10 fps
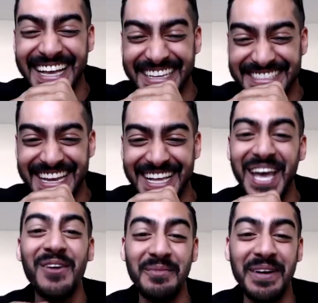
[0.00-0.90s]
Exactly.
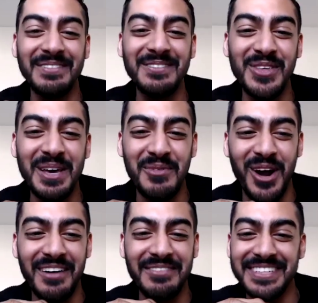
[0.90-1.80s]
We might have to do that more
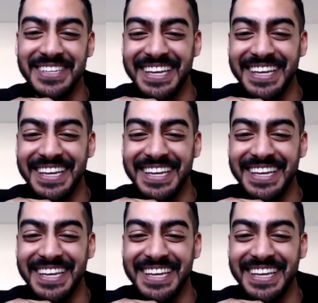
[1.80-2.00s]
often.